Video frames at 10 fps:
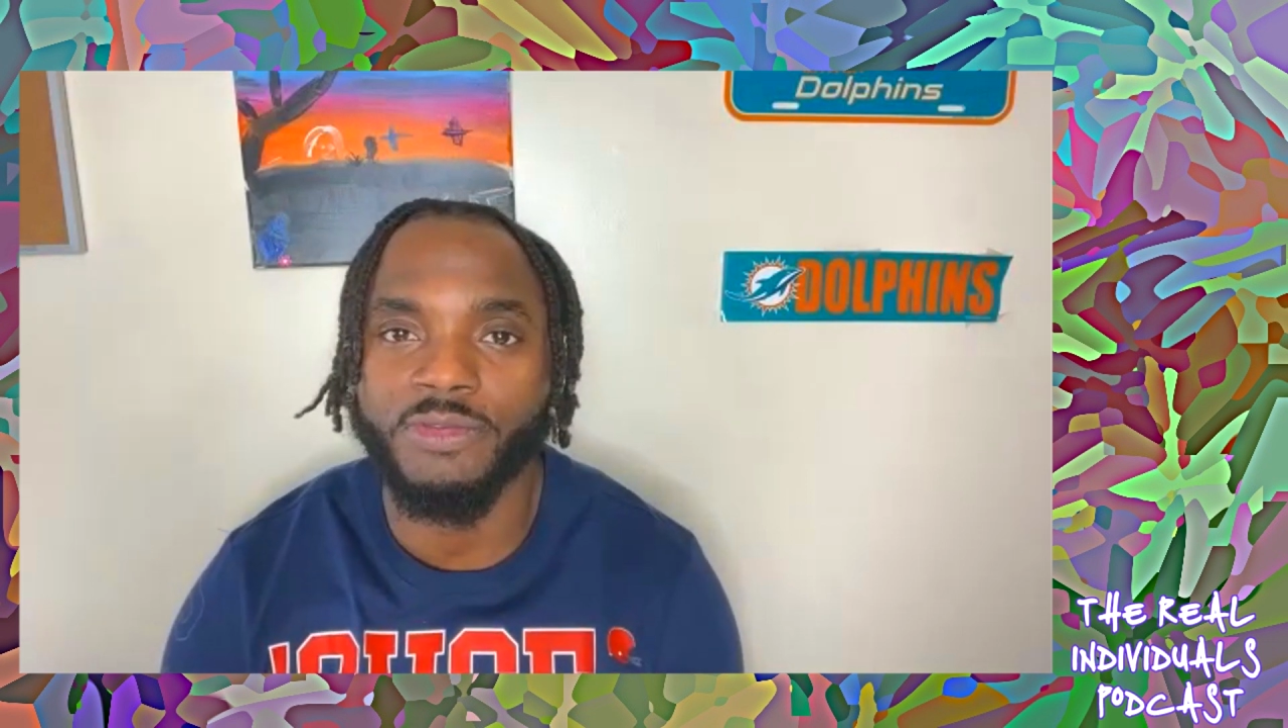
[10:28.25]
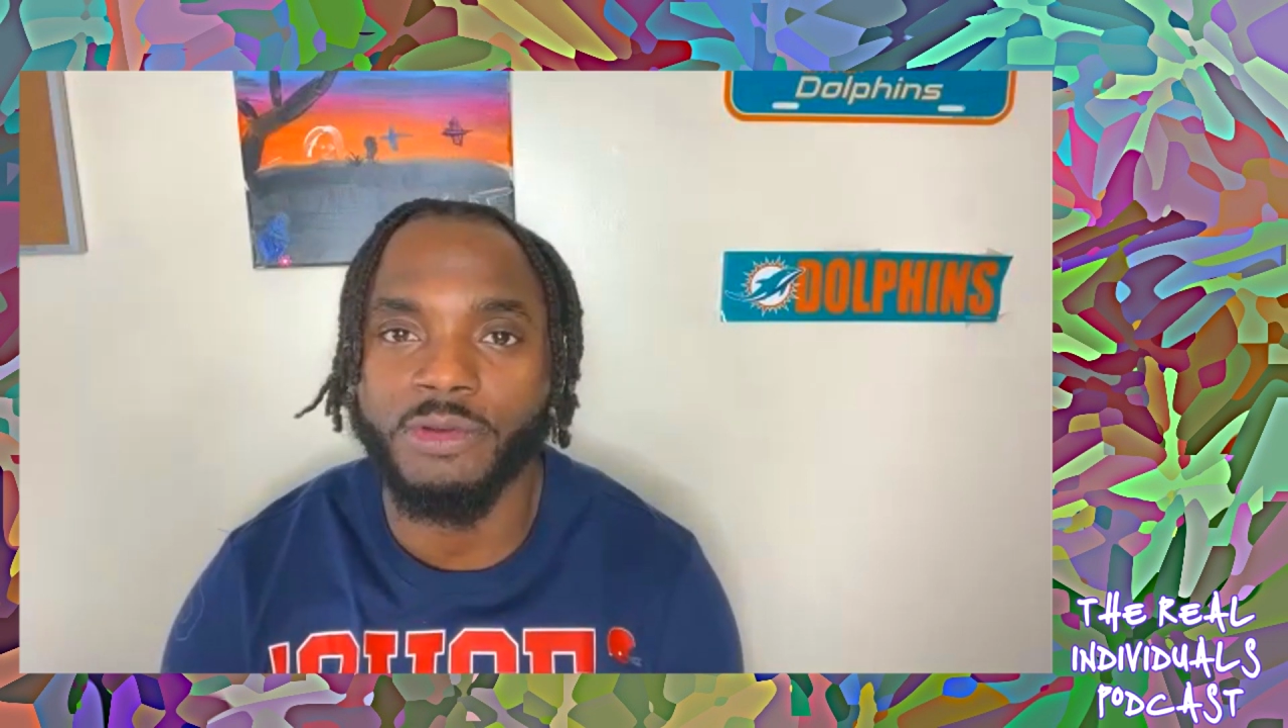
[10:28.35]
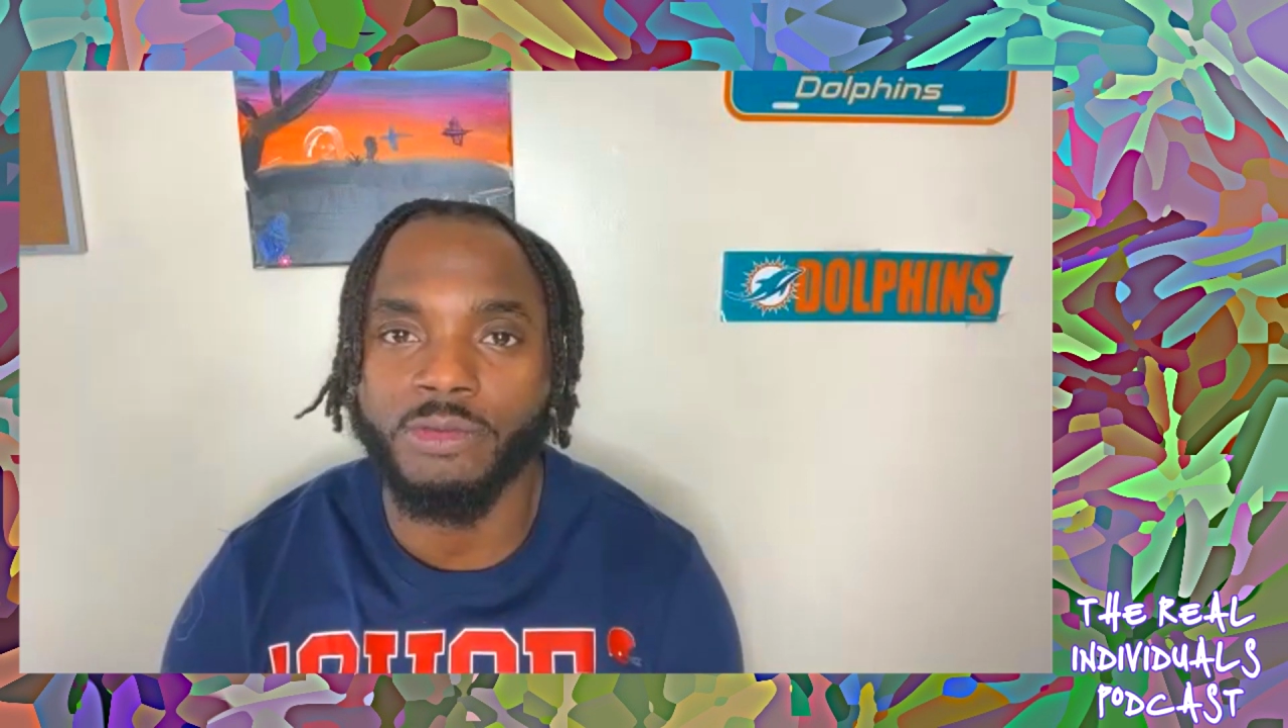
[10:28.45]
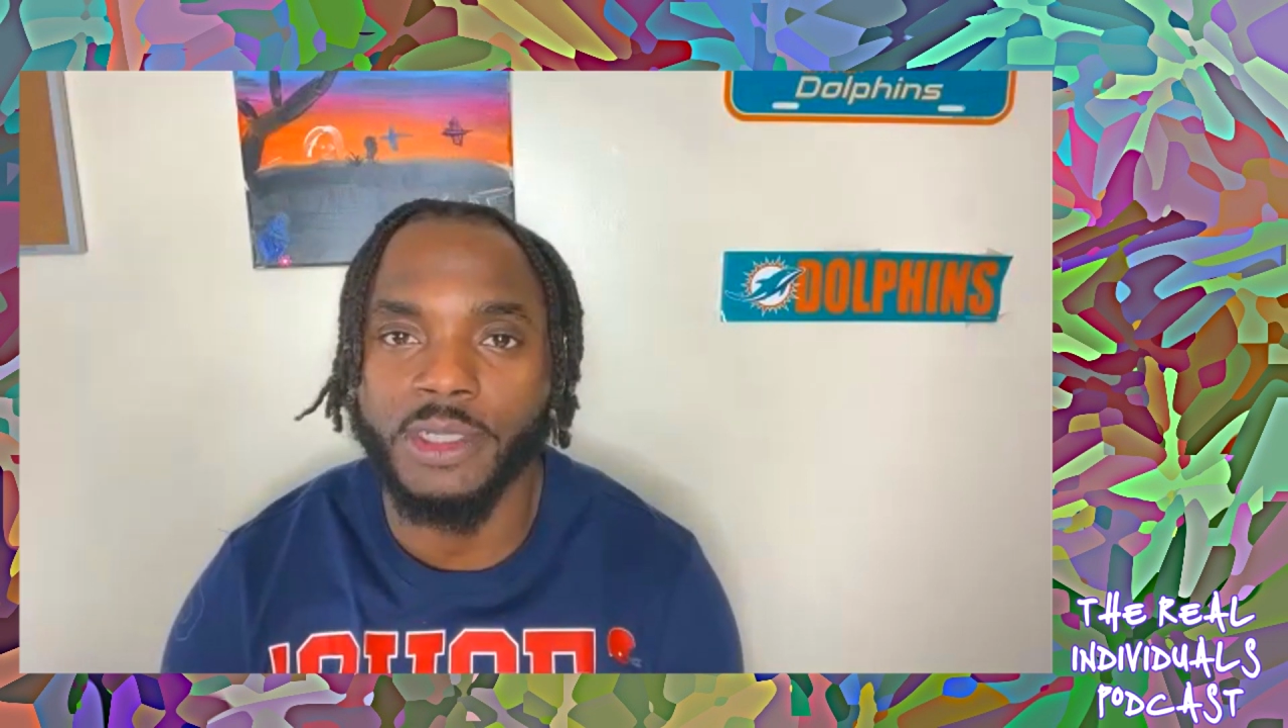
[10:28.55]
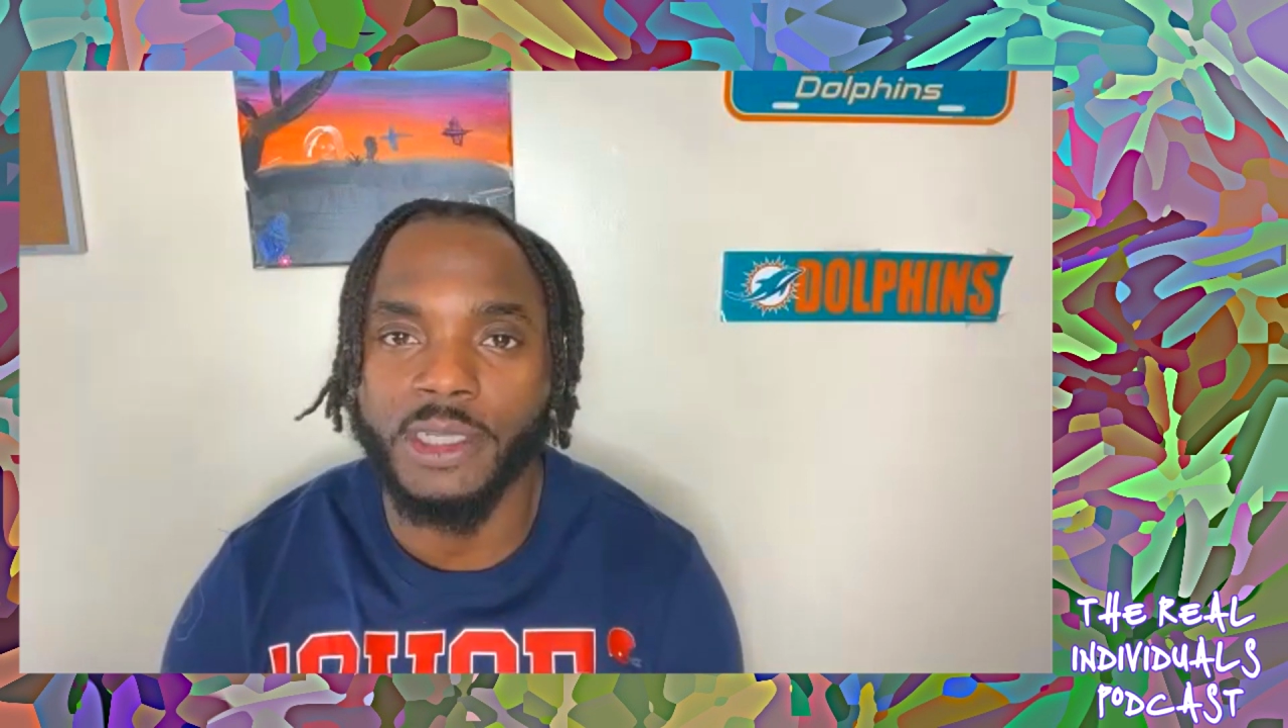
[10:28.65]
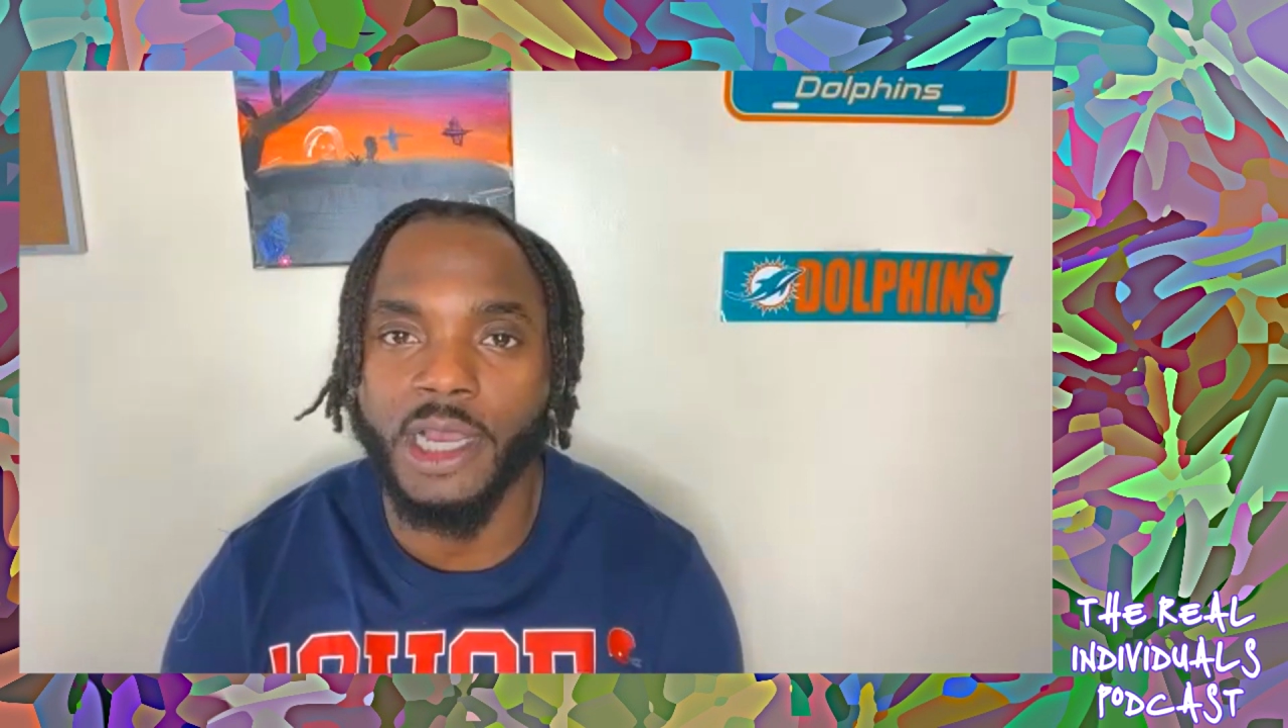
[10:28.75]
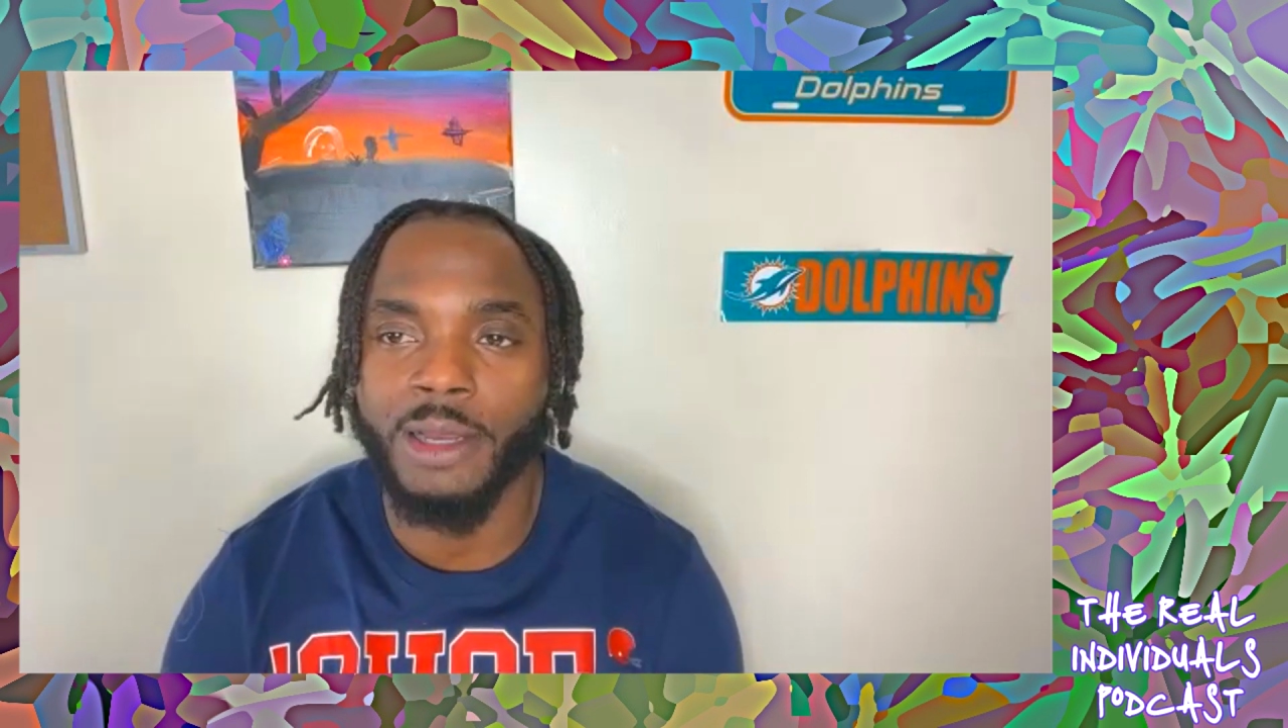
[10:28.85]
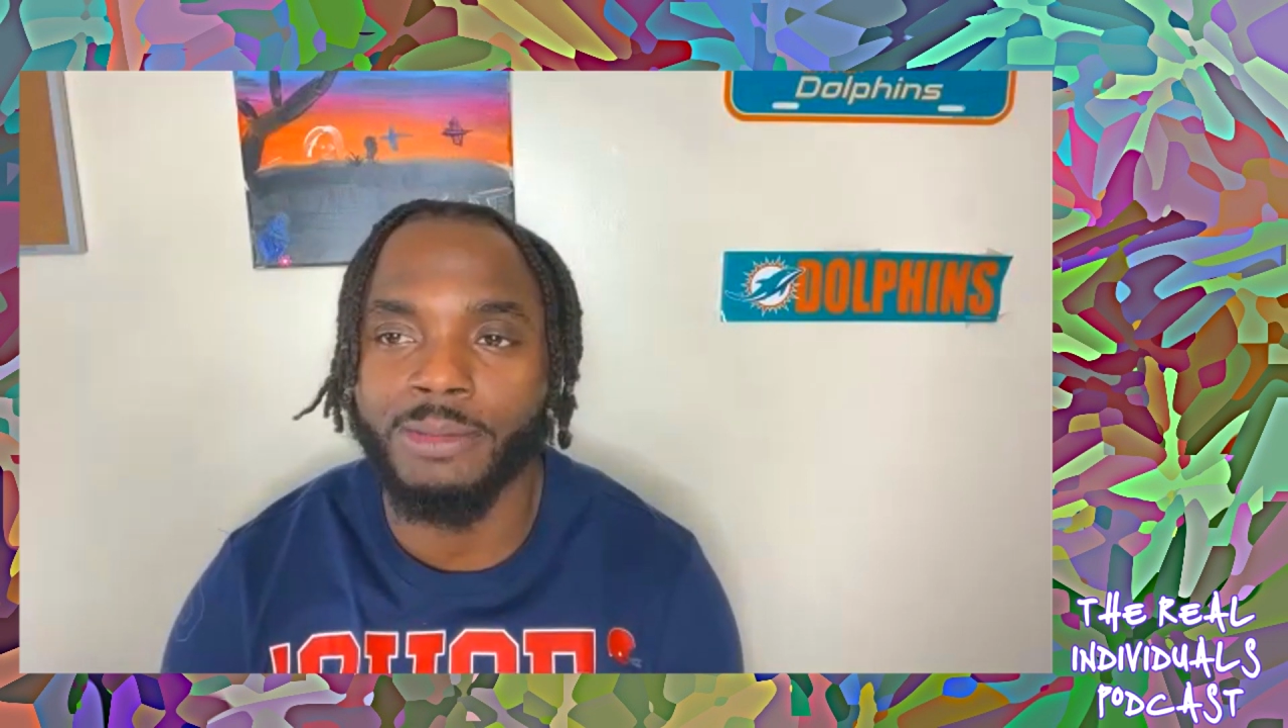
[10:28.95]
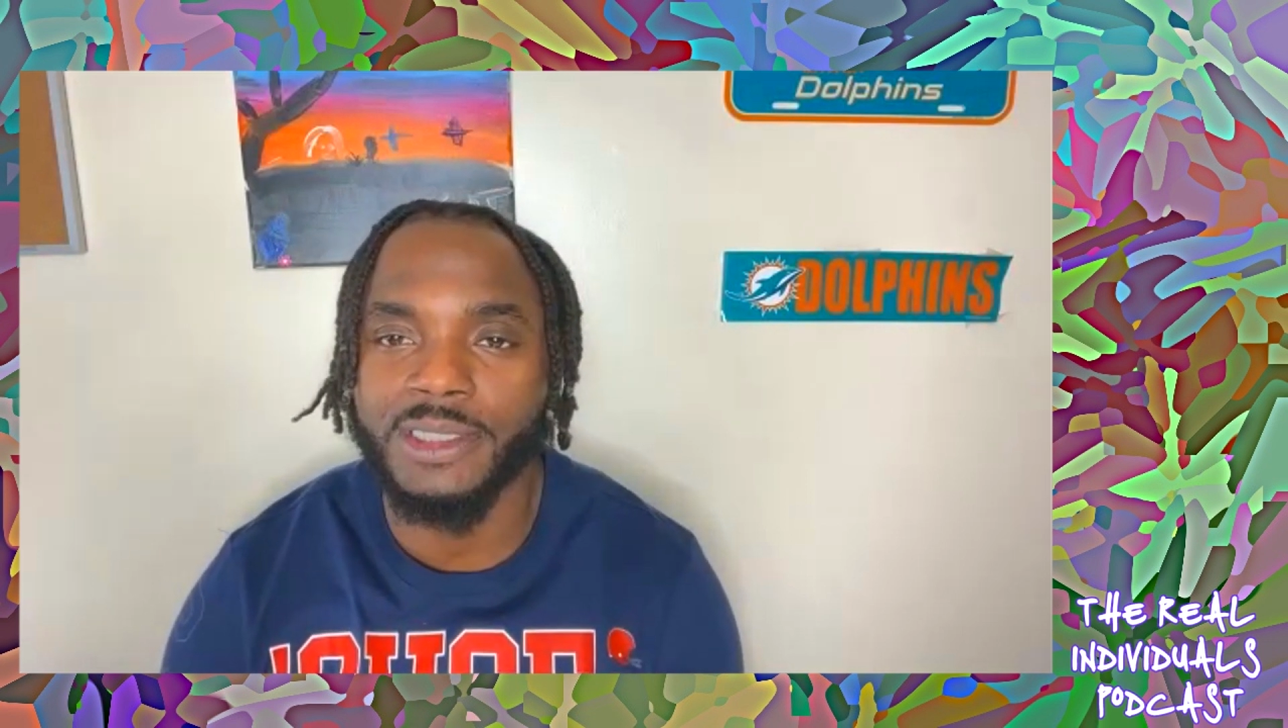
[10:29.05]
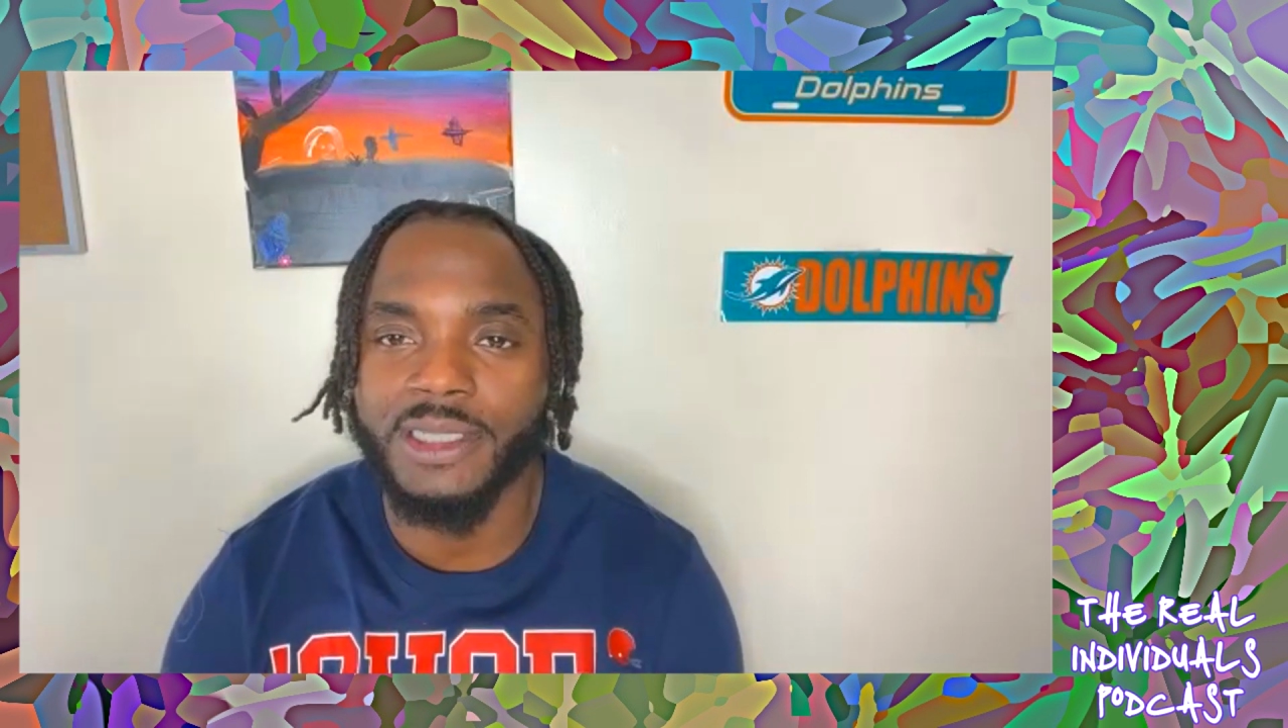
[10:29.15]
when the comments